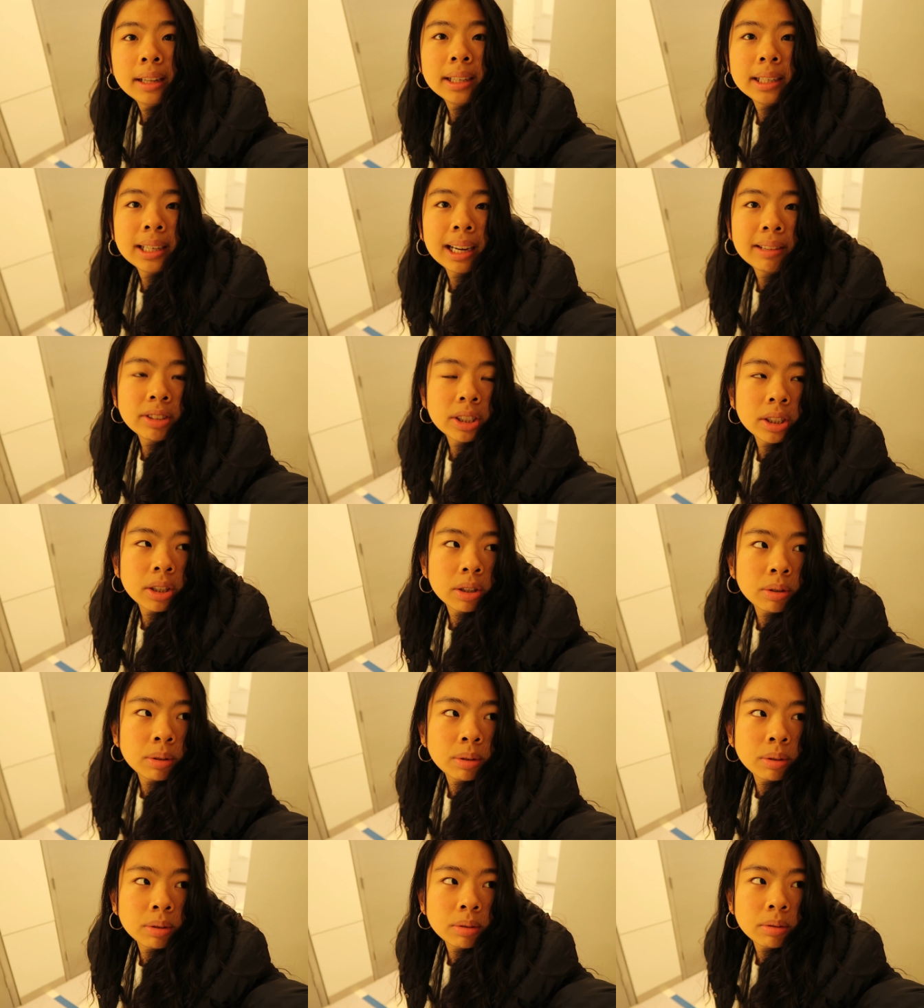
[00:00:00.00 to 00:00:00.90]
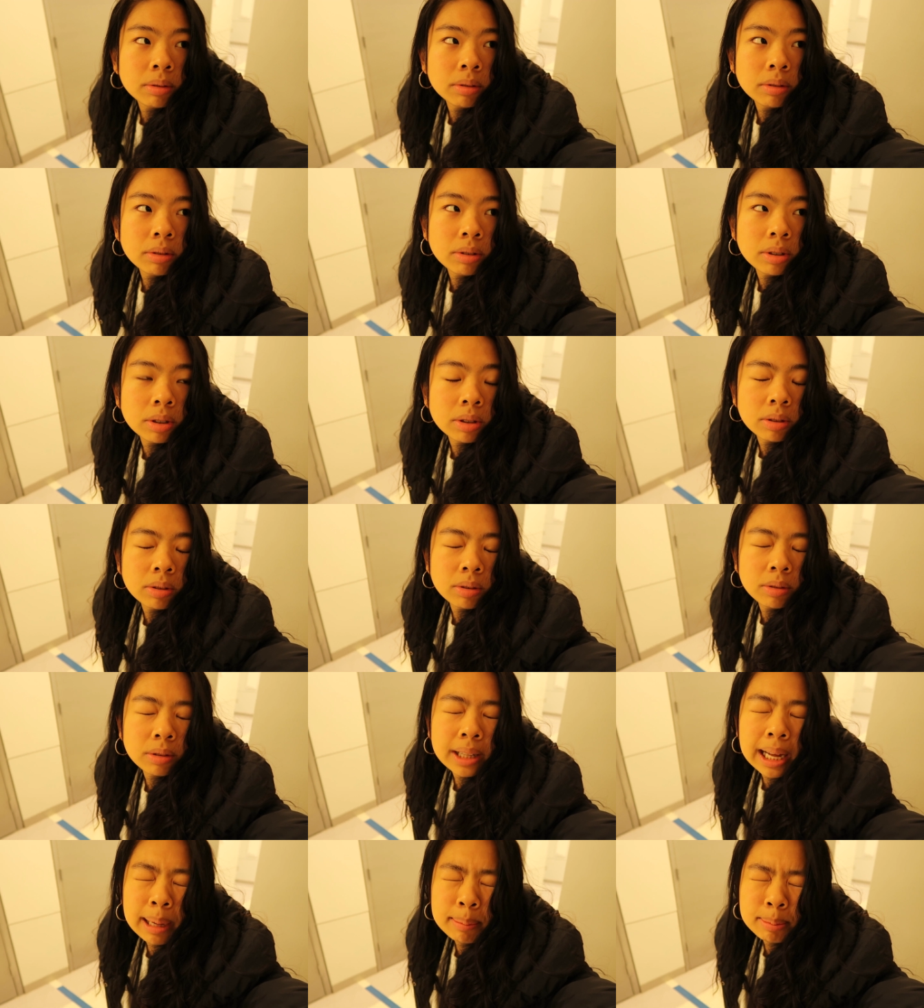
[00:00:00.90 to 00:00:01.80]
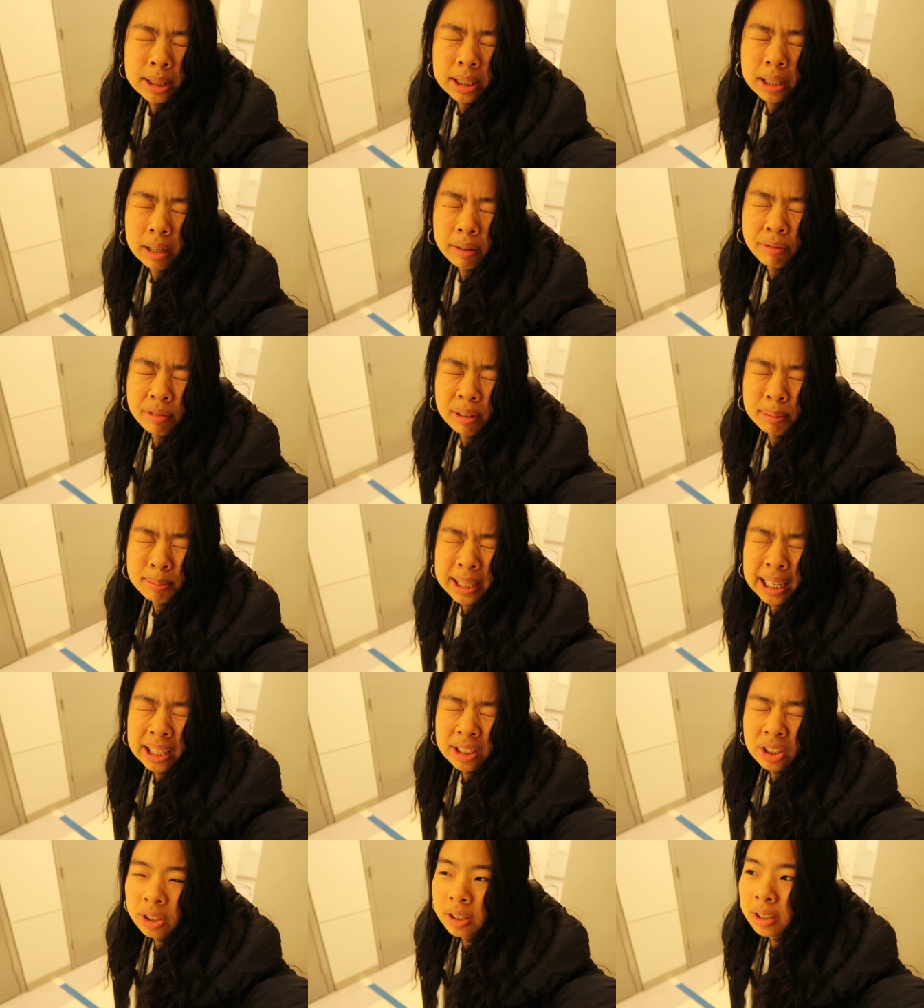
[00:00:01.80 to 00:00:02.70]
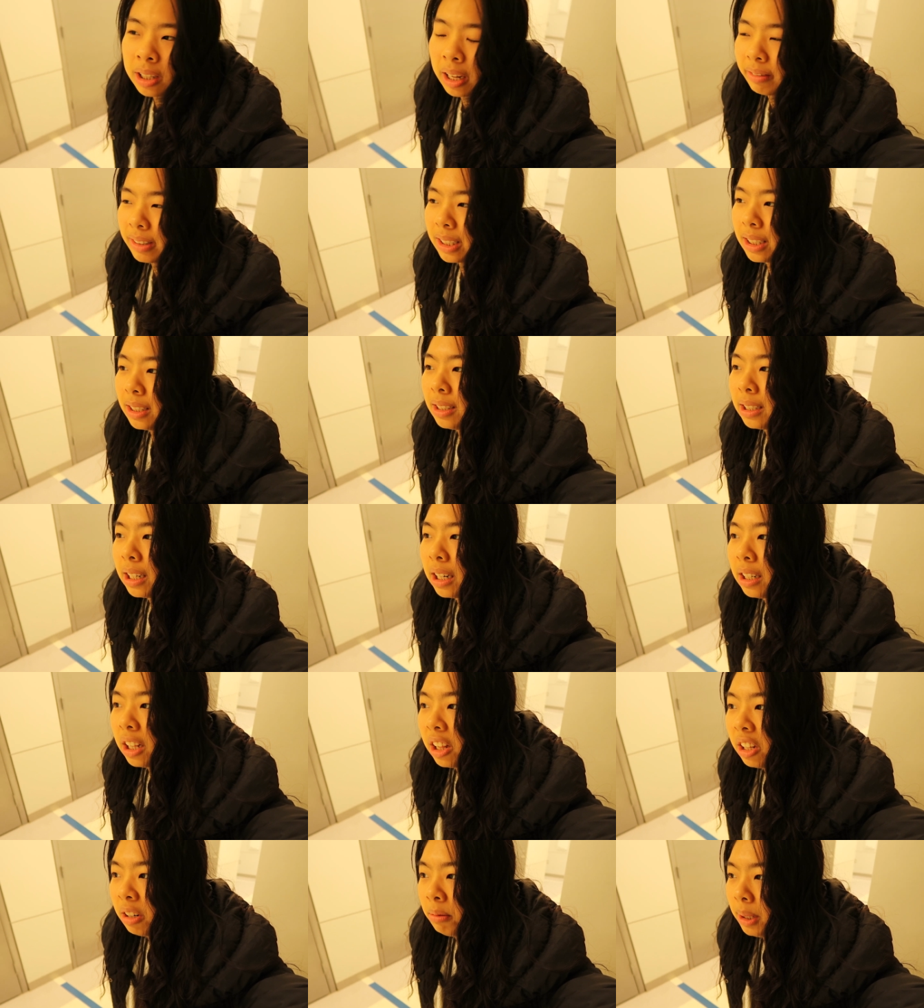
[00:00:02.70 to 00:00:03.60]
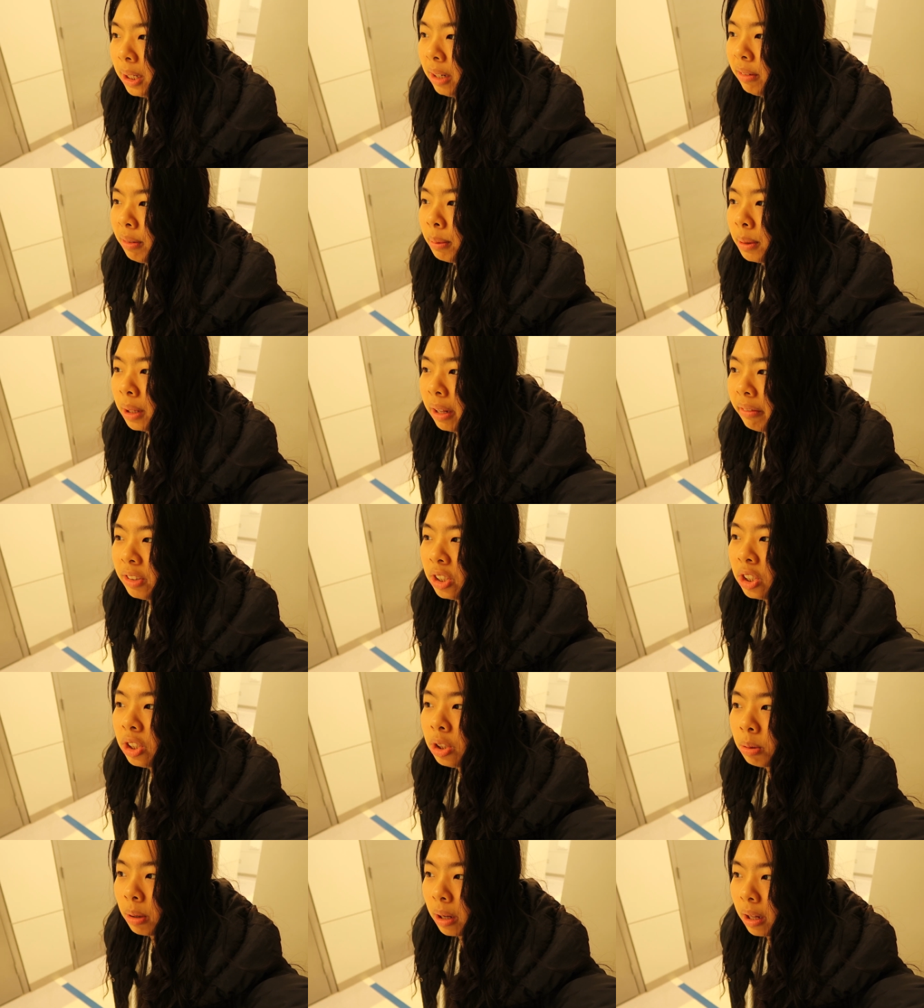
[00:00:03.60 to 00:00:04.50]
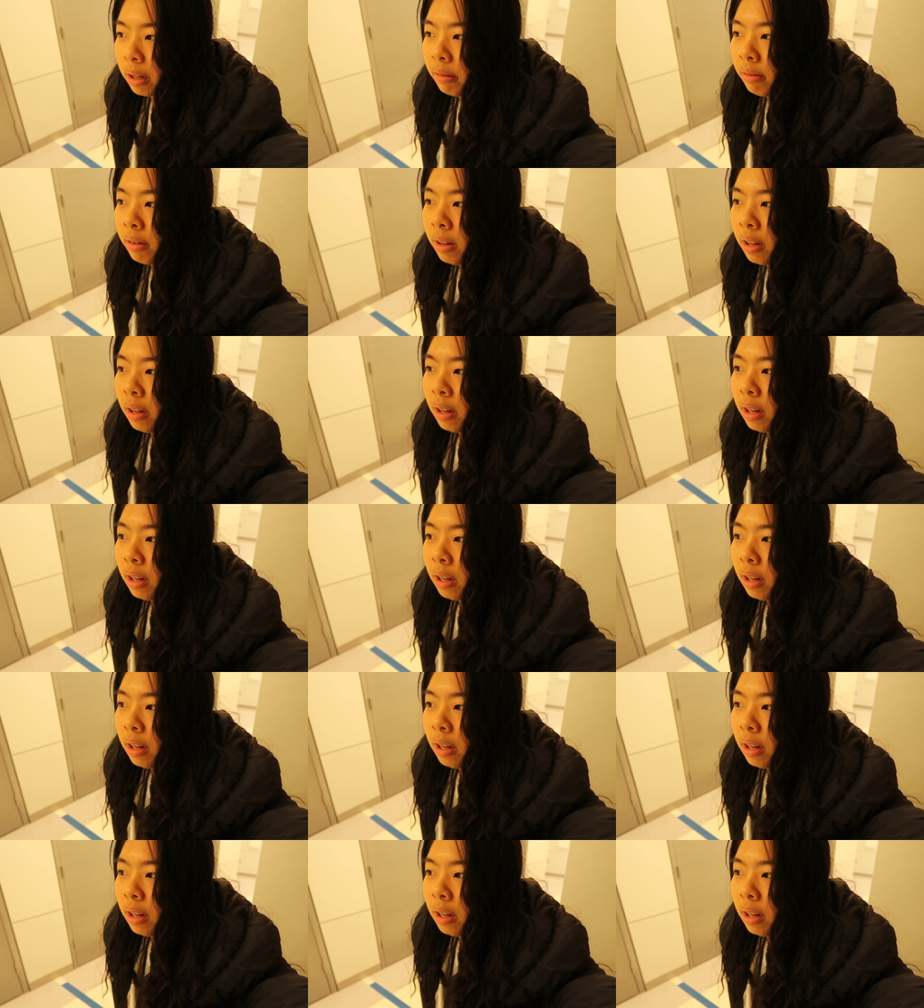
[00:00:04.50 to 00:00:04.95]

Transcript: then I have to go do lab stuff from 10 to 11, then another meeting from 11 to 12,